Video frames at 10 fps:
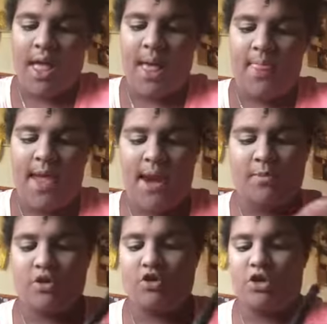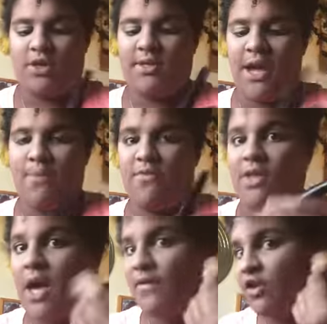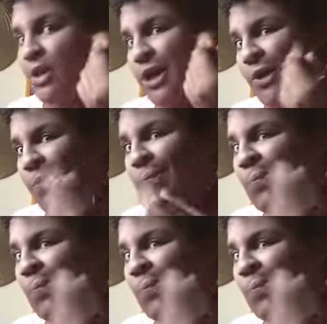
And then I'm going to do the same with the other cheek.